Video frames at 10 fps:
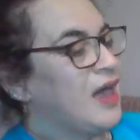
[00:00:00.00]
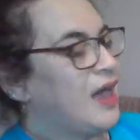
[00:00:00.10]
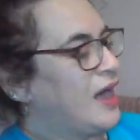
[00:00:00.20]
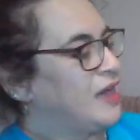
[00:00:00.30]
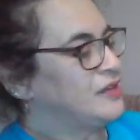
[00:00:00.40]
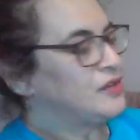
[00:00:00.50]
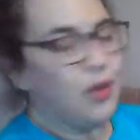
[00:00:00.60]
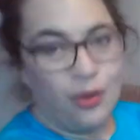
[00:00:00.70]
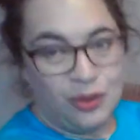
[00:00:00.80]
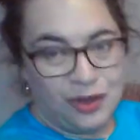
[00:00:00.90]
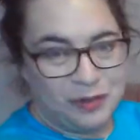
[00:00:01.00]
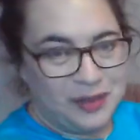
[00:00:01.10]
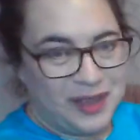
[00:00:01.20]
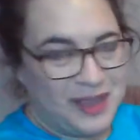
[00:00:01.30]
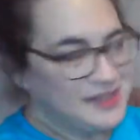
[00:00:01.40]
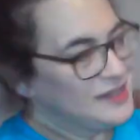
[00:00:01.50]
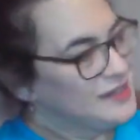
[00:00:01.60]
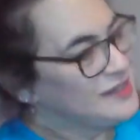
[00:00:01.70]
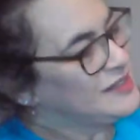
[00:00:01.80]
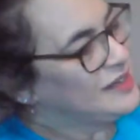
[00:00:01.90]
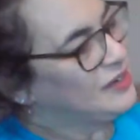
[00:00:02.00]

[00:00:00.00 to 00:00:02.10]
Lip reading: and all her plants and sea